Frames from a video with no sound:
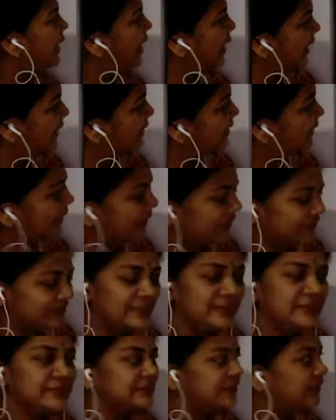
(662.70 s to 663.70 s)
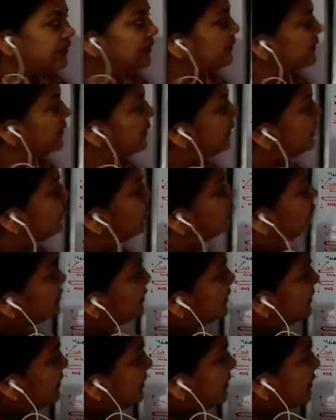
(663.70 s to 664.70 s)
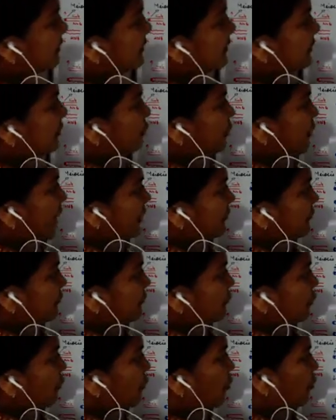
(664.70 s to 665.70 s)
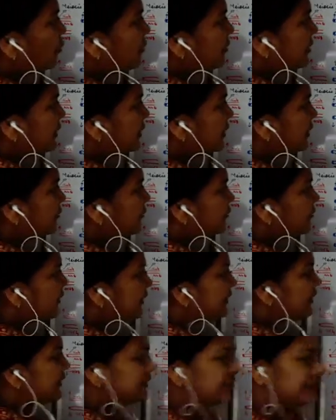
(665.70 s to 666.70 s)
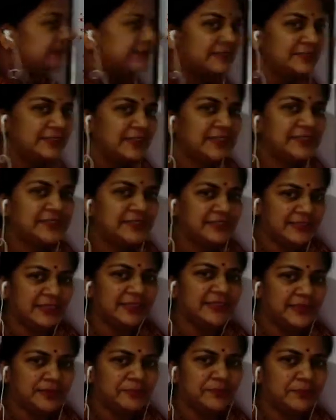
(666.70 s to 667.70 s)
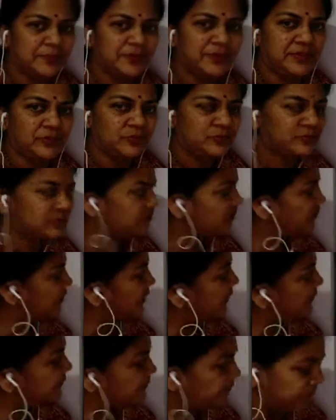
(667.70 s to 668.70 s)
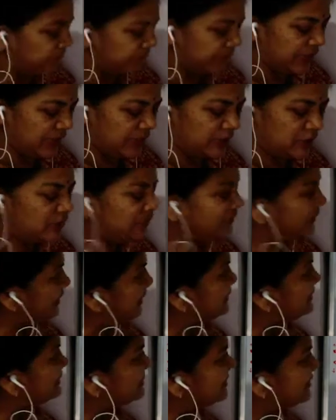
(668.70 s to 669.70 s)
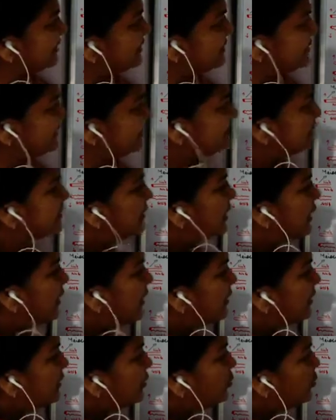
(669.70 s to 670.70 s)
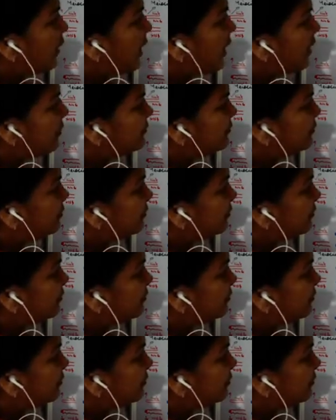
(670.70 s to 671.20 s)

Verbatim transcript: And as a result, you see that you have four different sets that are produced, okay. Now these sets, you have,